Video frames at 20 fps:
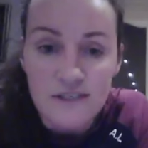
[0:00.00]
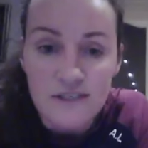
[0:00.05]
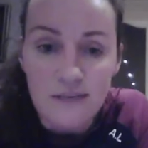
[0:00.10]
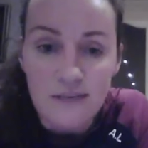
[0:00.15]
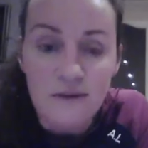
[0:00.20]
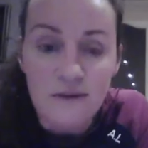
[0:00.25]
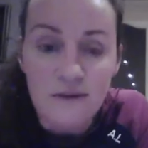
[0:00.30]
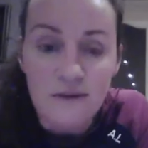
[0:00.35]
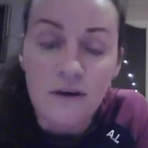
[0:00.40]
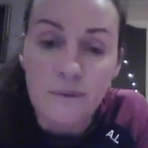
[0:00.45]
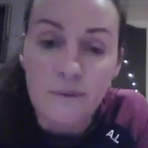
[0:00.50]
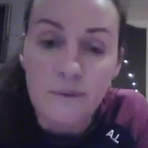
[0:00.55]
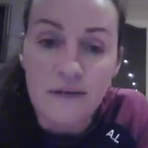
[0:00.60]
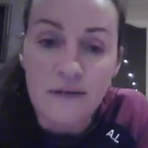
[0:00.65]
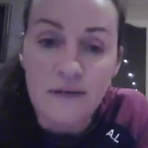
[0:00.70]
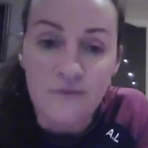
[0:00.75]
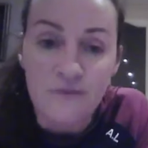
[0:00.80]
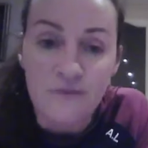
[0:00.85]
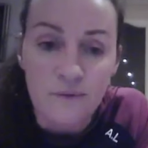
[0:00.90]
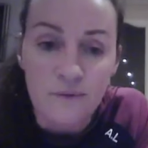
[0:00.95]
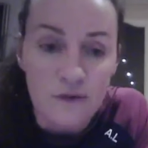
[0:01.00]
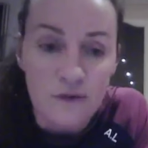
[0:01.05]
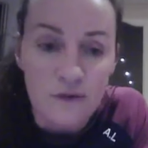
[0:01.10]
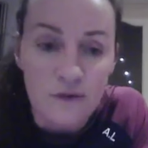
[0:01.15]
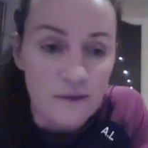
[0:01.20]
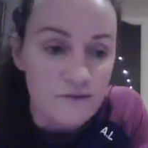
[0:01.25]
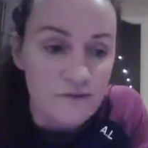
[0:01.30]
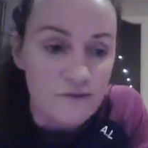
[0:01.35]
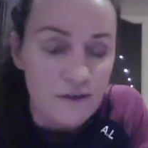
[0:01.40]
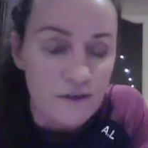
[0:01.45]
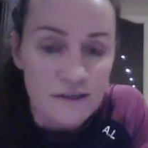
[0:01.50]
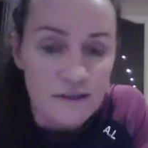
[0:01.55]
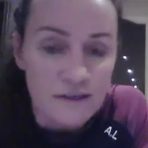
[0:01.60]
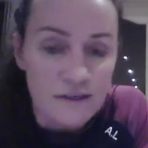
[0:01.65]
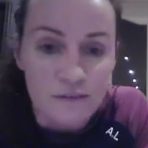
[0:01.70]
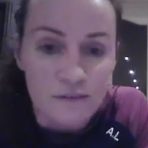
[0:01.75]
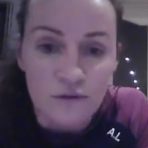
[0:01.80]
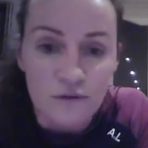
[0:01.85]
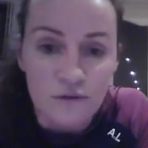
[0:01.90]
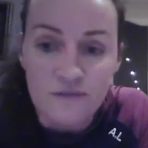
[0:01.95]
him and Galway Bay FM, we're always very
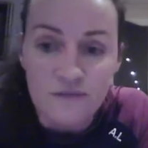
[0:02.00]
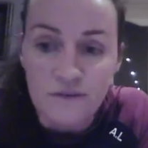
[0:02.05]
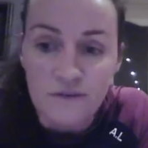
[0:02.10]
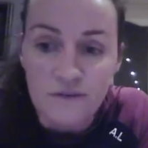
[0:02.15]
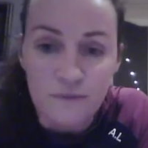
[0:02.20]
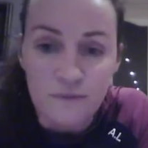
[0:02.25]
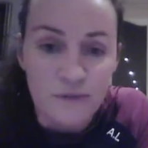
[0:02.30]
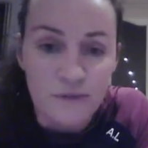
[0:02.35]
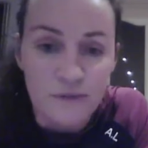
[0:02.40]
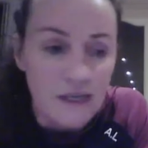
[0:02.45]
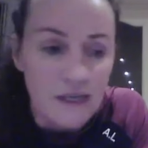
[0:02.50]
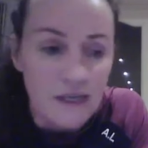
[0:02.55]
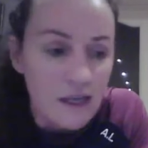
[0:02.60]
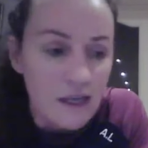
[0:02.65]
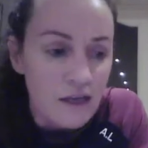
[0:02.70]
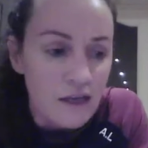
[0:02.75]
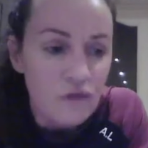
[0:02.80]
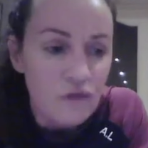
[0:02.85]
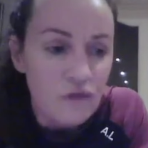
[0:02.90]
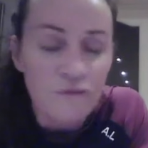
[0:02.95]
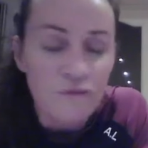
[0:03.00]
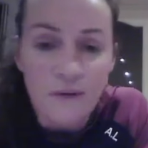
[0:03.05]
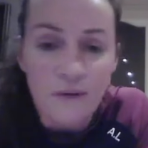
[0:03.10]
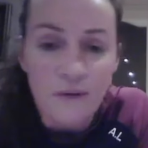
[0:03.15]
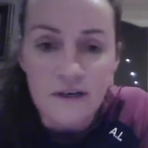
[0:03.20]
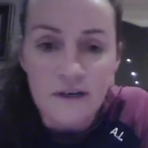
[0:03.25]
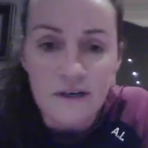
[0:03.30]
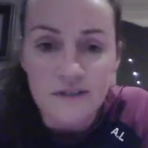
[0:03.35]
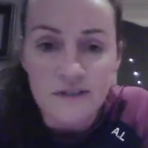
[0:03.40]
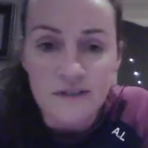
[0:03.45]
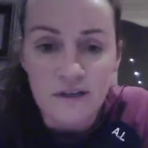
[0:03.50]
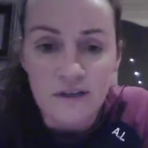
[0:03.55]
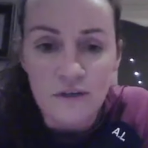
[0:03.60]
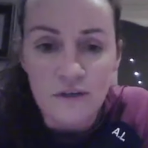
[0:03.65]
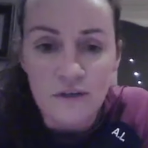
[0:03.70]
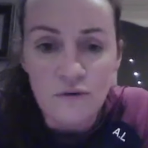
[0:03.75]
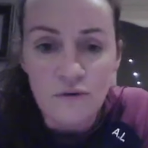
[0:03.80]
supportive of it, but you've brought it to a new